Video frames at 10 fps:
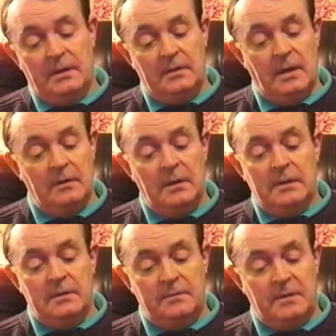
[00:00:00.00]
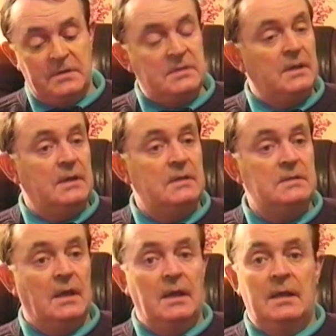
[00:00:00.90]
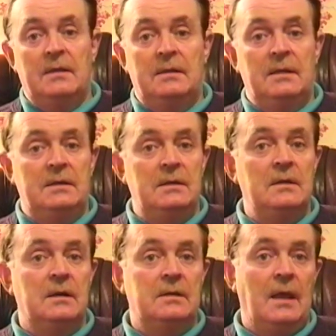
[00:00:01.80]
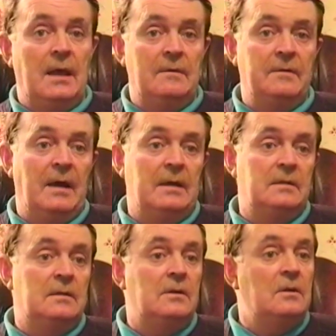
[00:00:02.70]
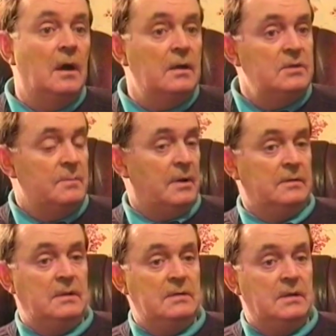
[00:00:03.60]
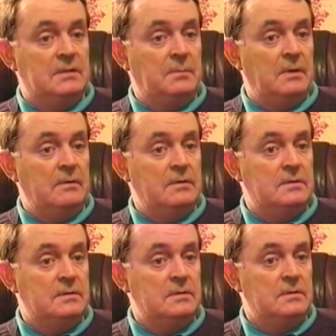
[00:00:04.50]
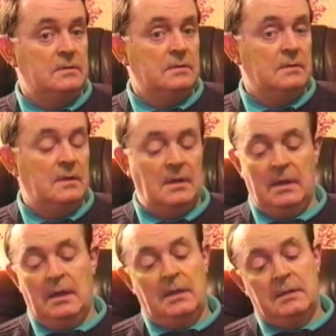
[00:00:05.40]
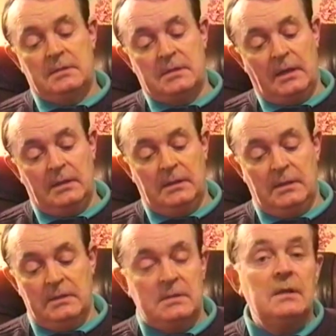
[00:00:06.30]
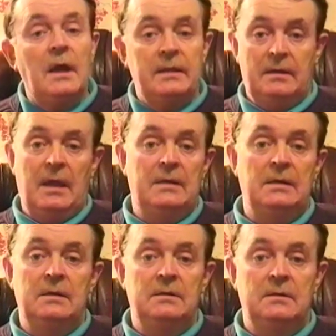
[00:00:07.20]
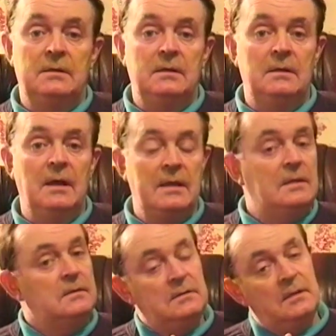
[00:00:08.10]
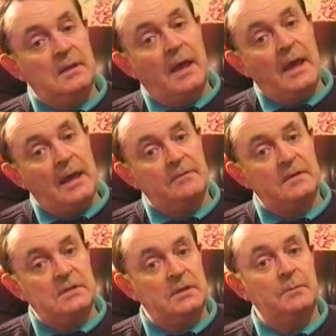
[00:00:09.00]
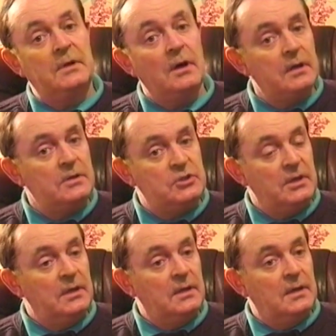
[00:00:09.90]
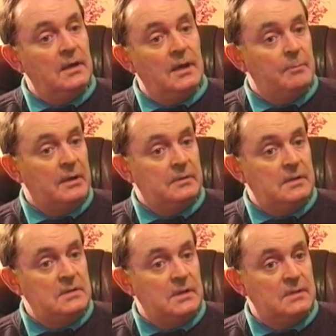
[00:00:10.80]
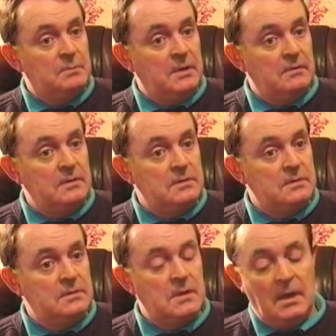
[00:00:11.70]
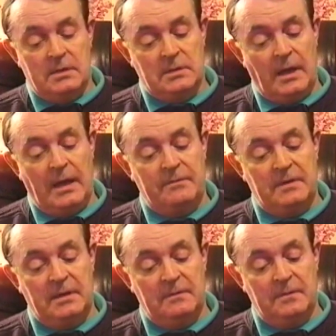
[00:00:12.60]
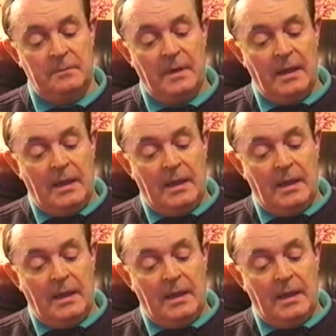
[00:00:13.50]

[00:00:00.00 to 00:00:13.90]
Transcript: Now, the first thing is they did not have either the knowledge about these experiences. The second thing is they neither did they have a terminology about these experiences. So I have to give them